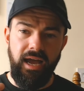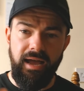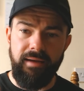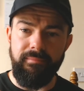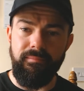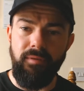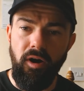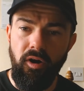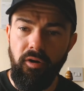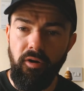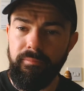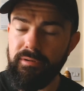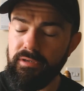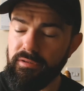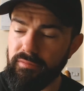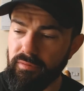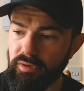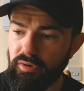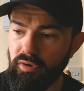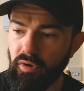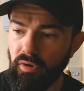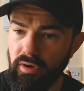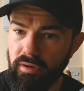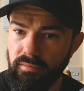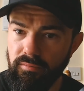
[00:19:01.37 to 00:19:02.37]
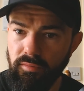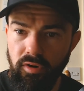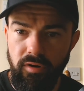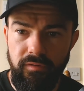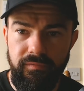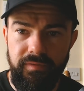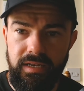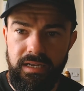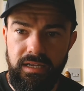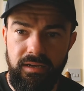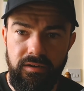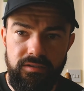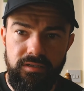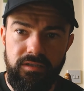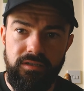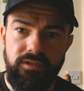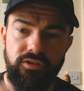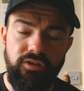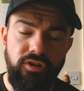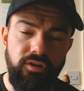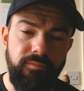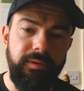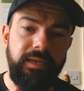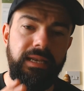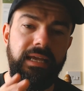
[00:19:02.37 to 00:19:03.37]
hoping to record more videos. I
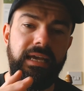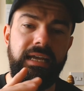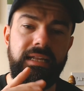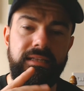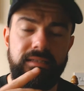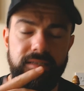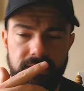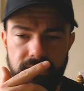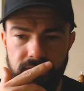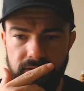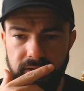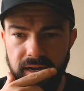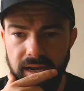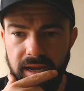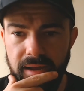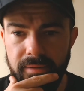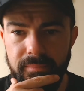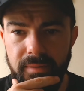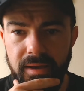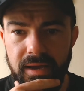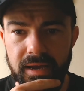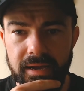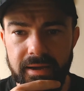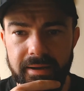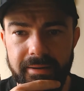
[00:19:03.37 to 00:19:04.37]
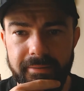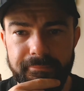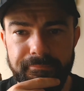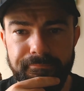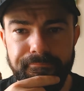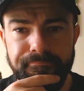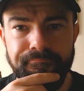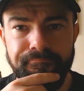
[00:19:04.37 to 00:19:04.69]
threw up an Instagram